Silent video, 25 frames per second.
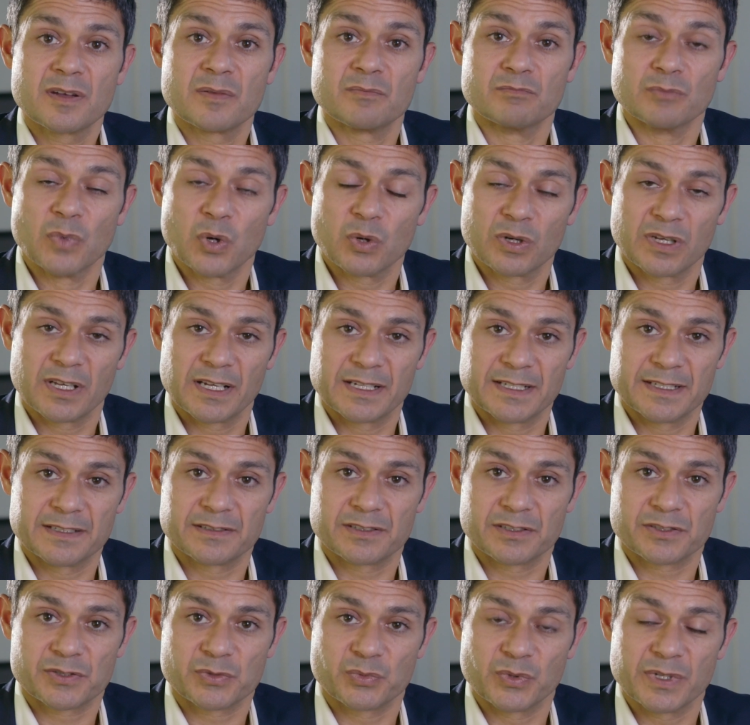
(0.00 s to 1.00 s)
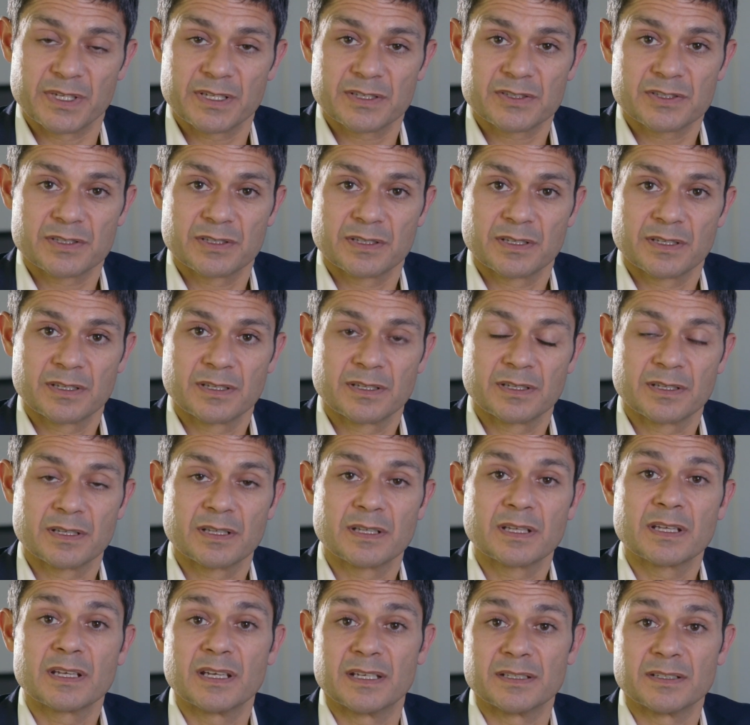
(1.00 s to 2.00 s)
more likely to switch
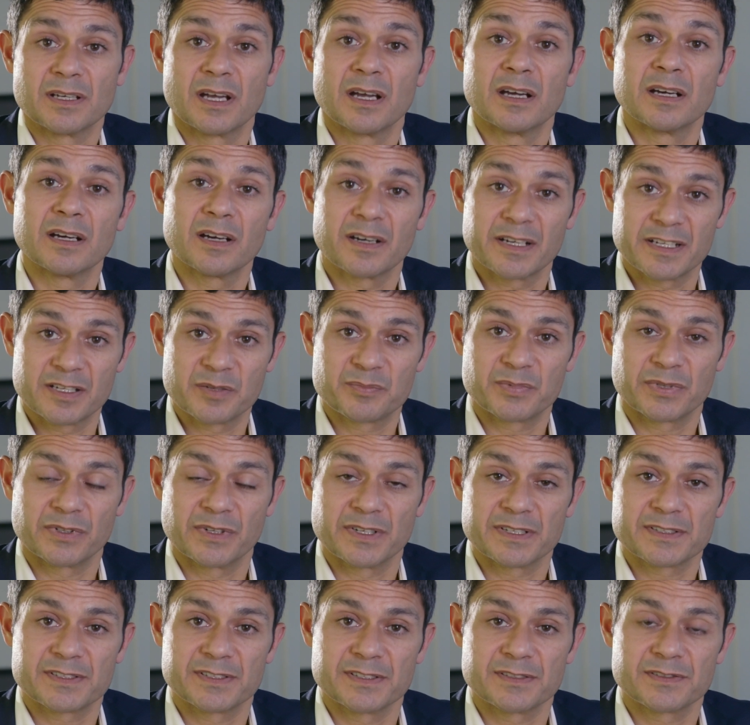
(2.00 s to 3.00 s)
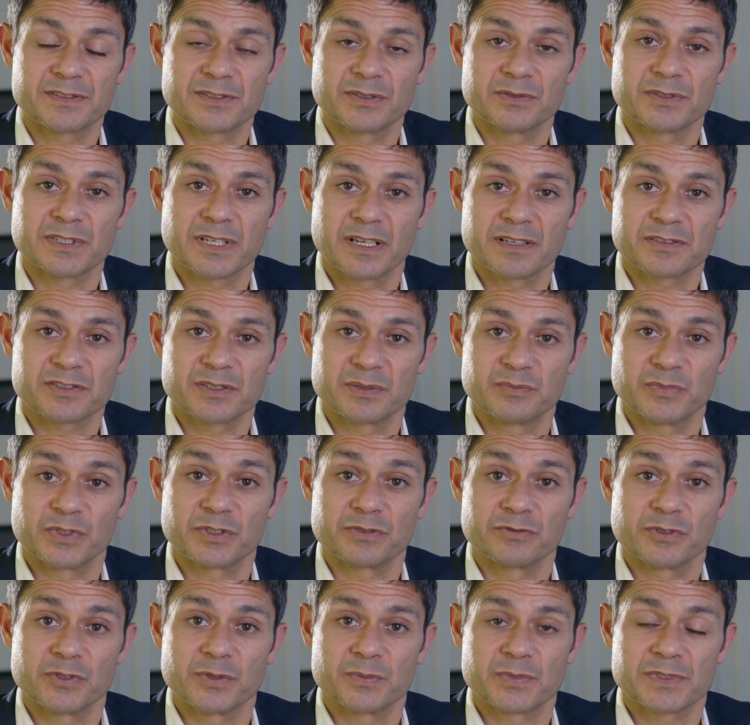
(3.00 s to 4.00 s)
and higher prices to customer
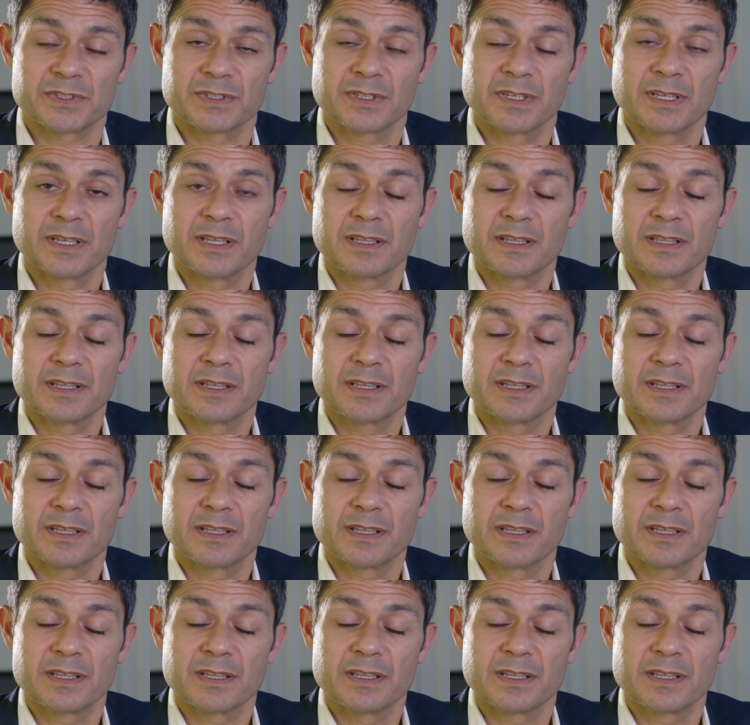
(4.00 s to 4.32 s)
groups